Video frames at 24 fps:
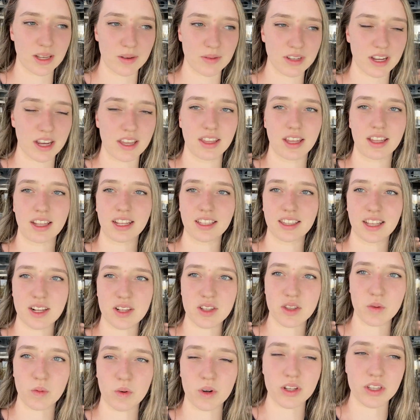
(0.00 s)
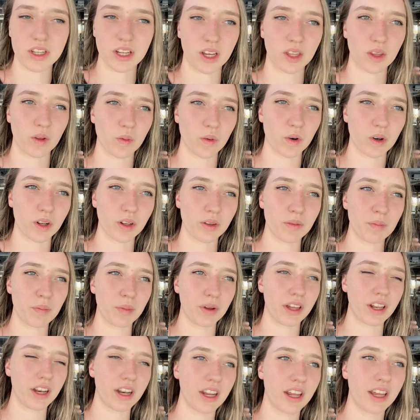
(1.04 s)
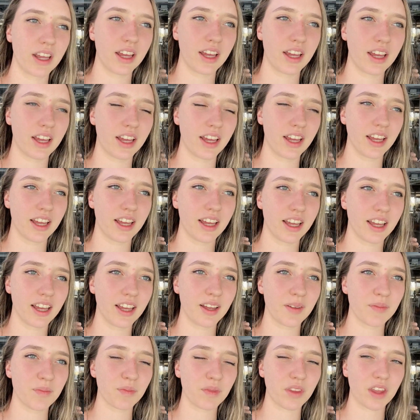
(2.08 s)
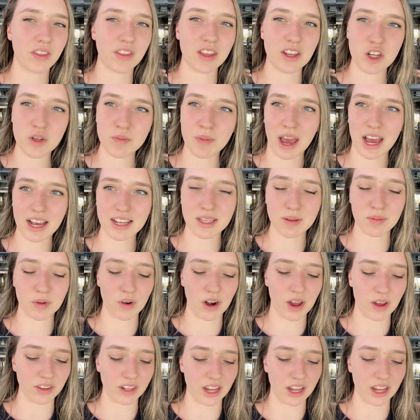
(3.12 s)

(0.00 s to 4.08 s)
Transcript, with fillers: I'm saying that like that's the worst thing in the world, but they just passed them around